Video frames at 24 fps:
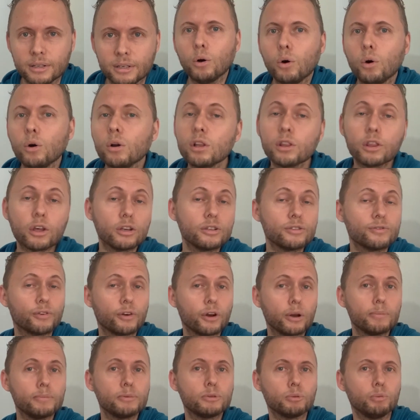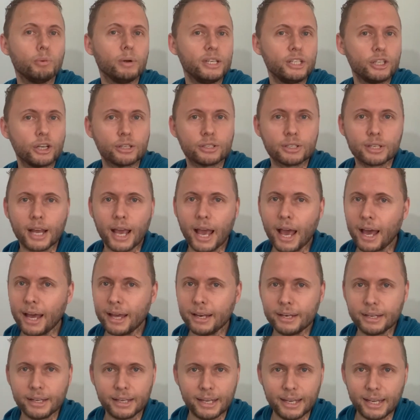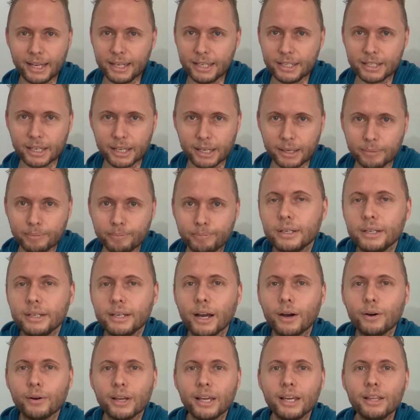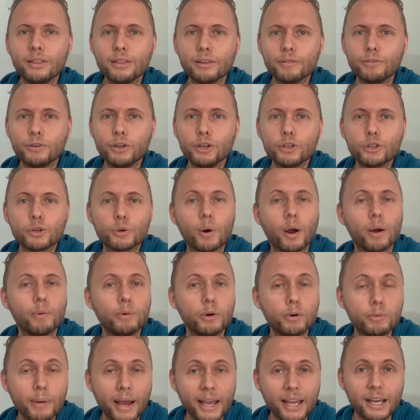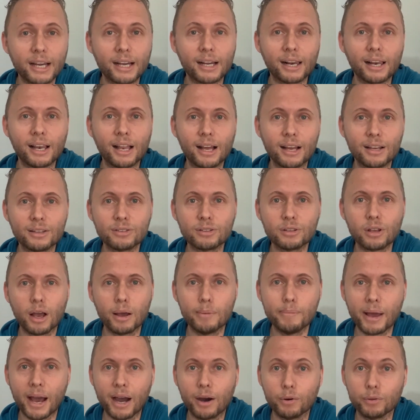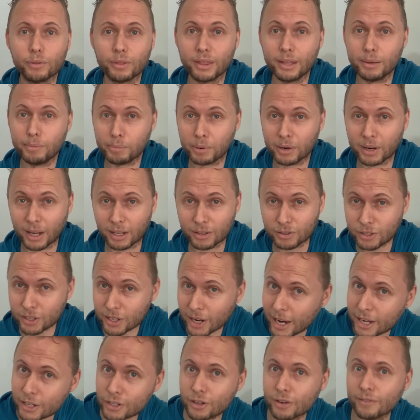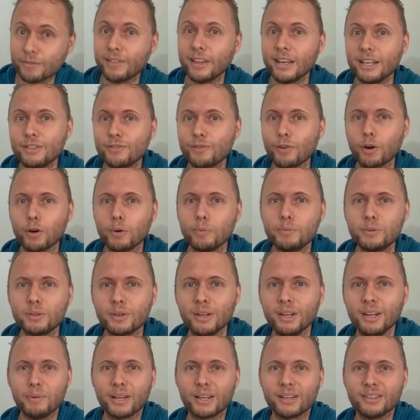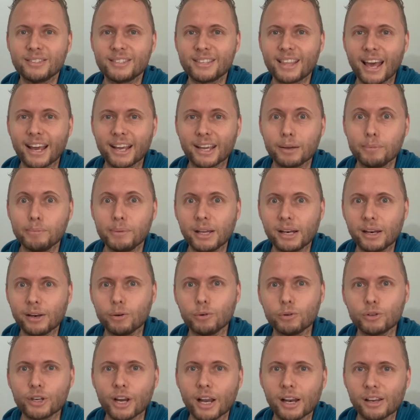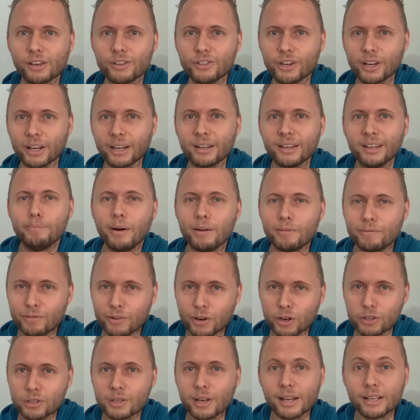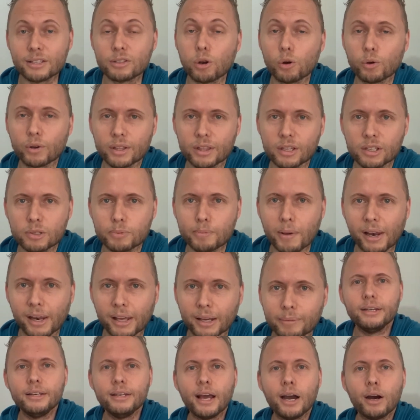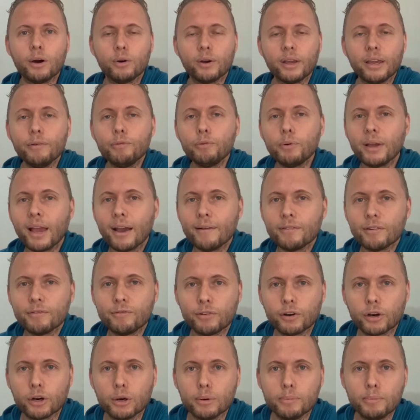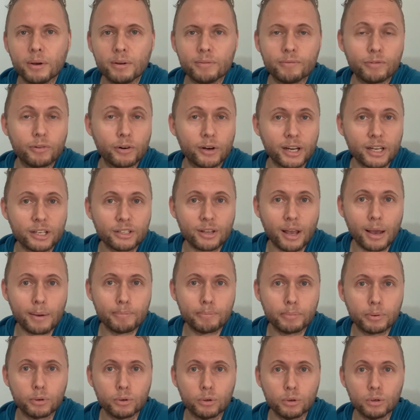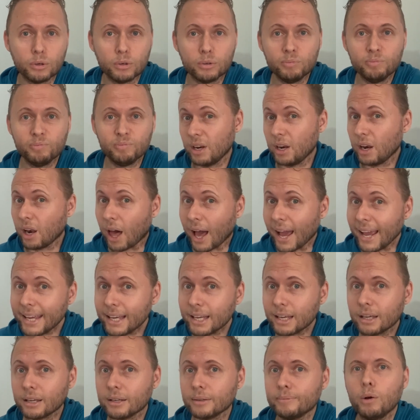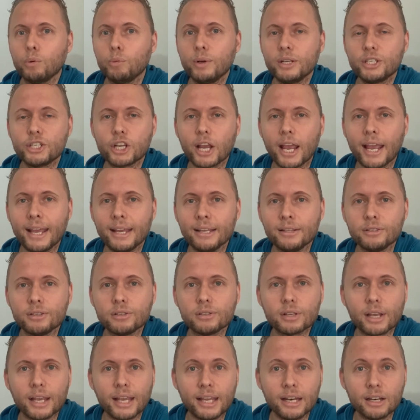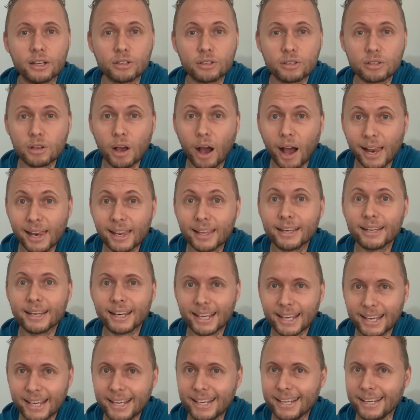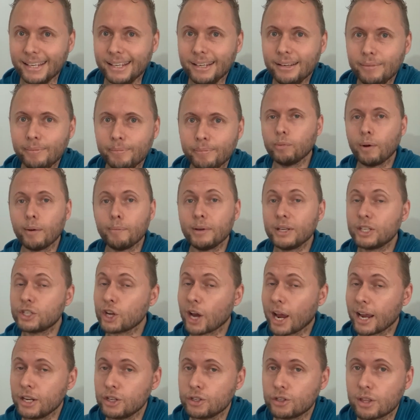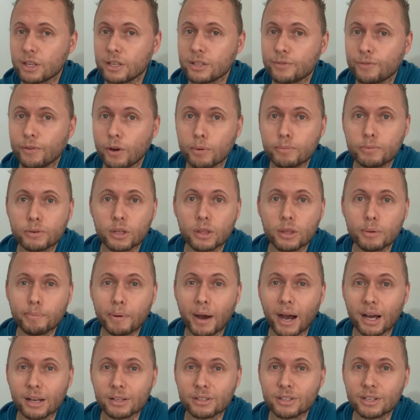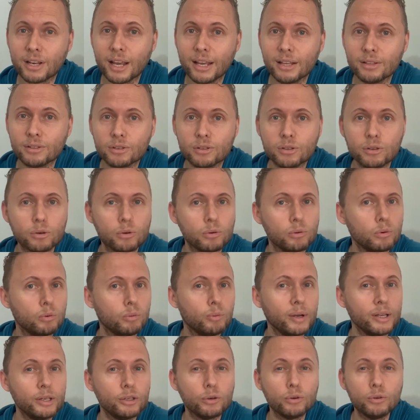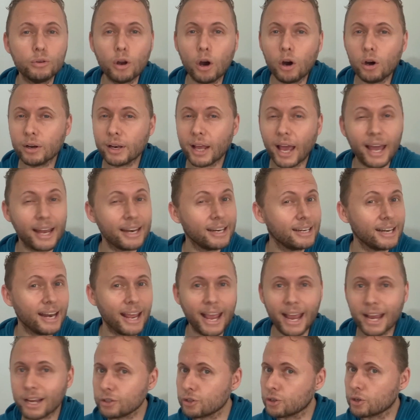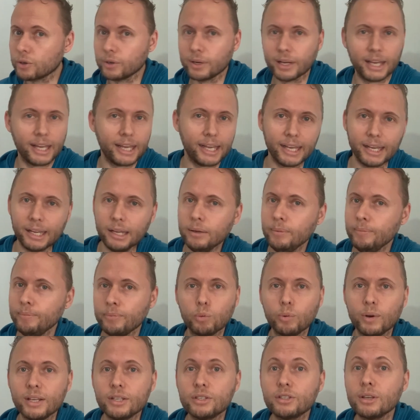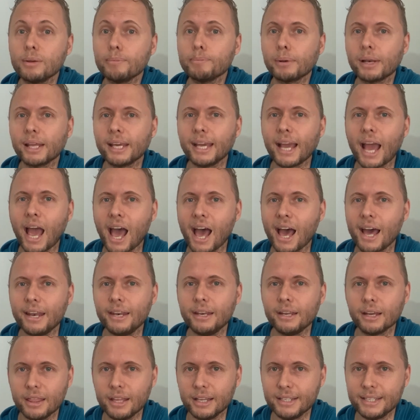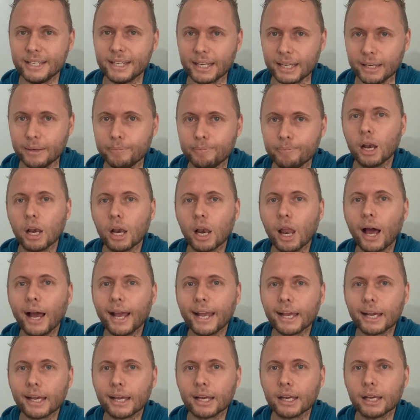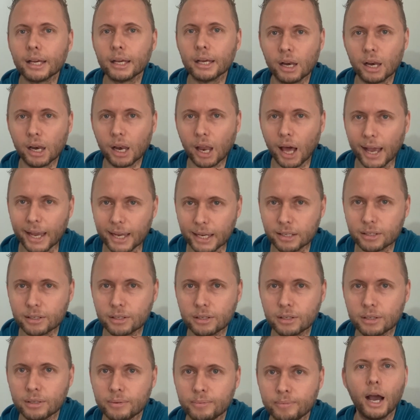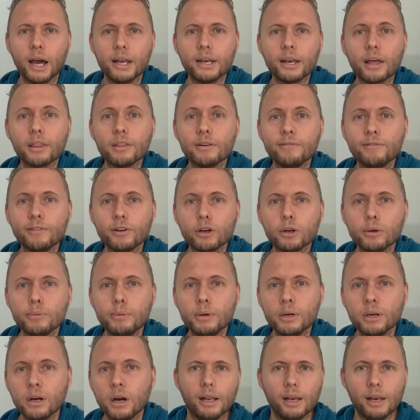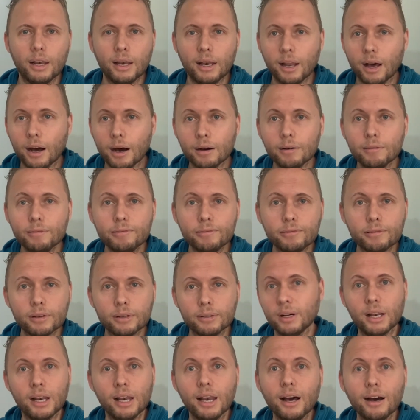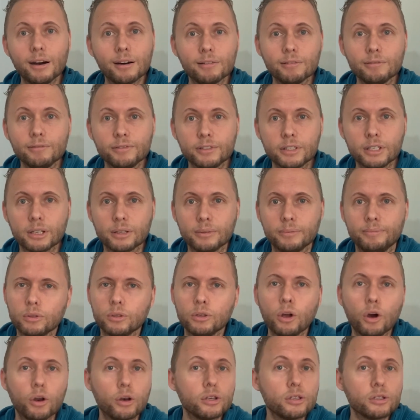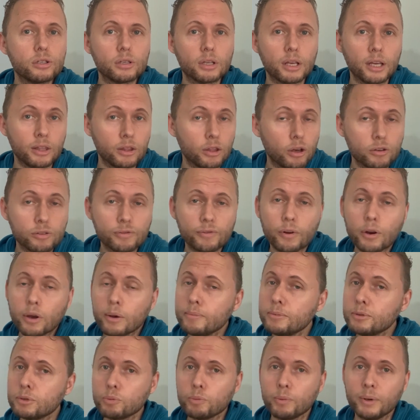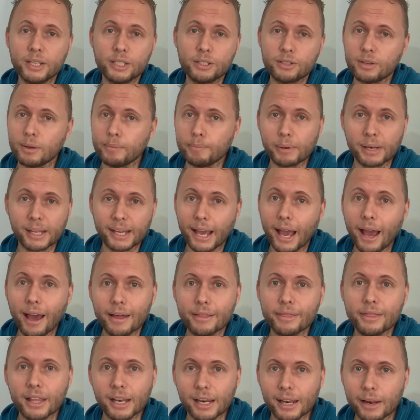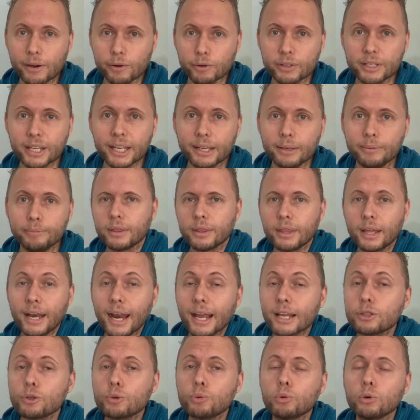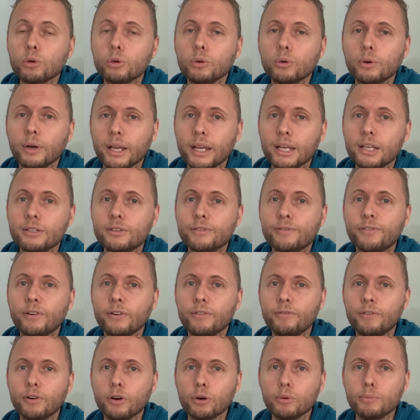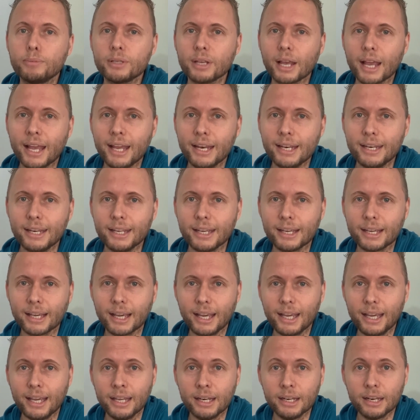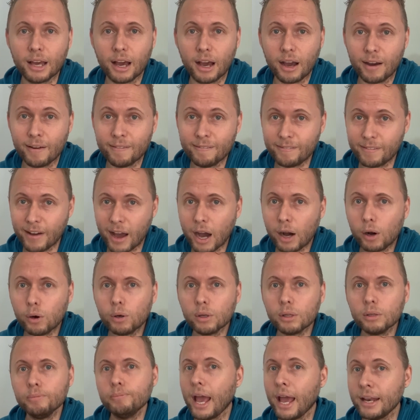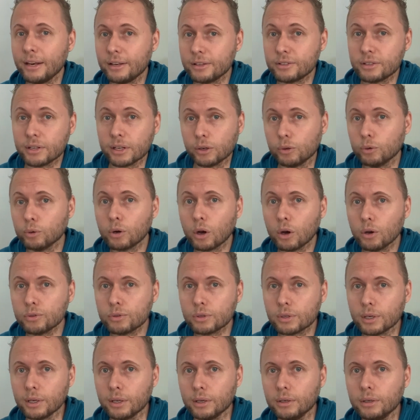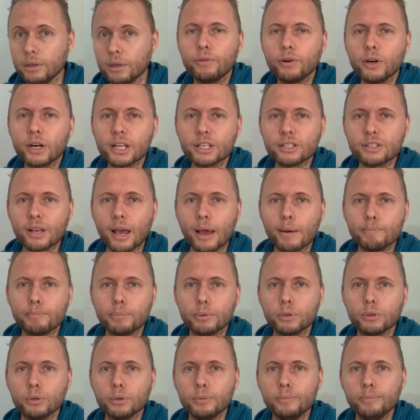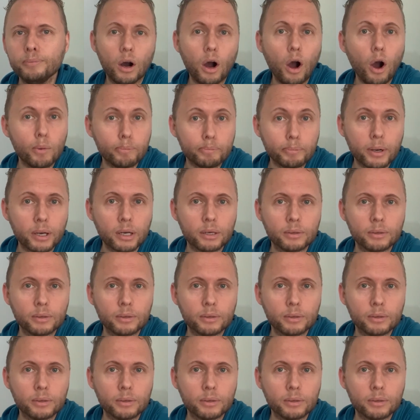All of those verbs, we just add ed. Now in the future, I will make a class about the pronunciation of these verbs because that can be a little challenging. But first, let's look at the spelling. Now, if we have a verb, for example, like, which ends in a silent e, when we change this verb to the past tense, we do not add an extra e, we simply add the d. Like, liked. Another verb, love, loved. Notice in those verbs, we simply add the letter D. The next rule is for verbs ending in a vowel and a single consonant. For example, hop.